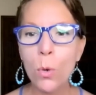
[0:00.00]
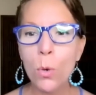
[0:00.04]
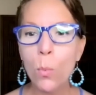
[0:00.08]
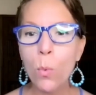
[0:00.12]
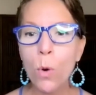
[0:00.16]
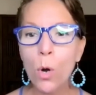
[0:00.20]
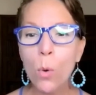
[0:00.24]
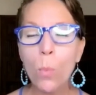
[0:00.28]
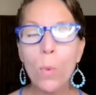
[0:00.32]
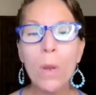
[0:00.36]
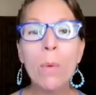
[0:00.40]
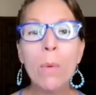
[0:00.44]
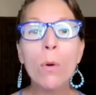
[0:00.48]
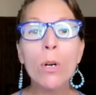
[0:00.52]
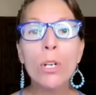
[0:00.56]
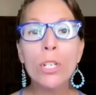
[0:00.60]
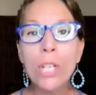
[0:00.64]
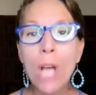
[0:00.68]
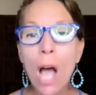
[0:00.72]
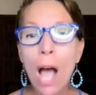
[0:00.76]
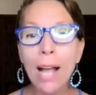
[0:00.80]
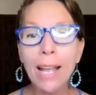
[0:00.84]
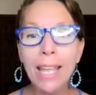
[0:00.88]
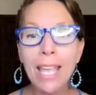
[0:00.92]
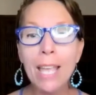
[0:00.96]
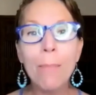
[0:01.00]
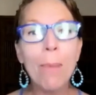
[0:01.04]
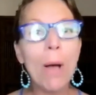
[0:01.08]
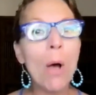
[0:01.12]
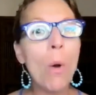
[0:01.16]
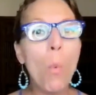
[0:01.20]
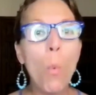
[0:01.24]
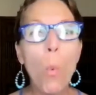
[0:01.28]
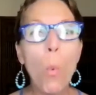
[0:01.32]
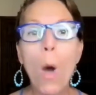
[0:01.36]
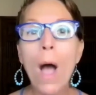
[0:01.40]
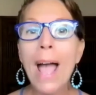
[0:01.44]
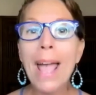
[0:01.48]
where we were talking
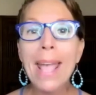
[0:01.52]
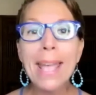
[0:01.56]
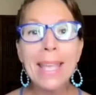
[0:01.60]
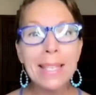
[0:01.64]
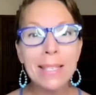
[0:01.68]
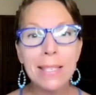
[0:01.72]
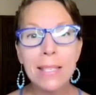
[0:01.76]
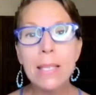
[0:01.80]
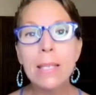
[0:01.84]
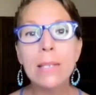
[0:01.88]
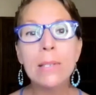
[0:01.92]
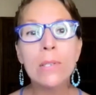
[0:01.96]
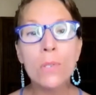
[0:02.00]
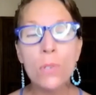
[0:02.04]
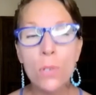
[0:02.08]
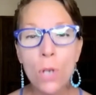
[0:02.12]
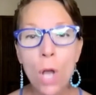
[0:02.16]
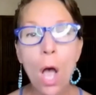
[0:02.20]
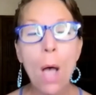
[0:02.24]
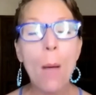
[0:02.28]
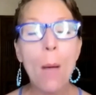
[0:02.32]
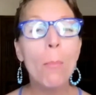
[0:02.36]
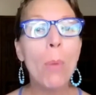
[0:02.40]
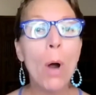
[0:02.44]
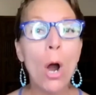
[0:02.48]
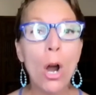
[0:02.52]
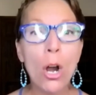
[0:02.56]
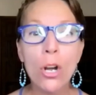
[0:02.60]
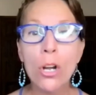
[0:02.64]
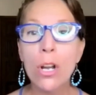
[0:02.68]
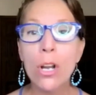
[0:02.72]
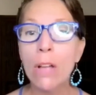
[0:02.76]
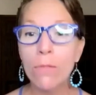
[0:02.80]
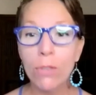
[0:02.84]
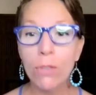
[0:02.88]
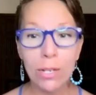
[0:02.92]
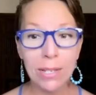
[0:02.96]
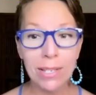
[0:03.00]
about why is this not part
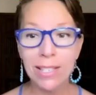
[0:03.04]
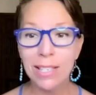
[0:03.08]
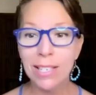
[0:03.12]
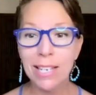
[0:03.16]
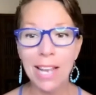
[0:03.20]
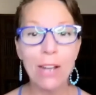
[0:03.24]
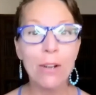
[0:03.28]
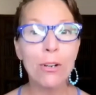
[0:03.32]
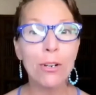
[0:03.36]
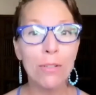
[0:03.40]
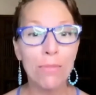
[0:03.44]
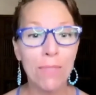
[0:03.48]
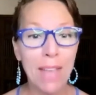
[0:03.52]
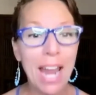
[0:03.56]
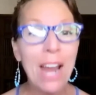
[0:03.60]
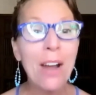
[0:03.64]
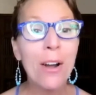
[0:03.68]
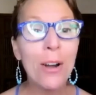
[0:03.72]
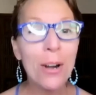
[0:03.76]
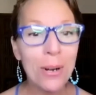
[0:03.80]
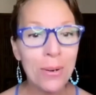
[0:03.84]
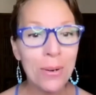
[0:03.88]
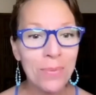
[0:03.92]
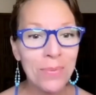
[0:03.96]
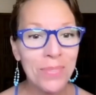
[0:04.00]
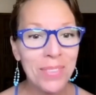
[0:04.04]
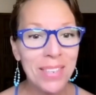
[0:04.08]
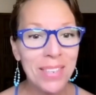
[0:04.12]
of just standard of care?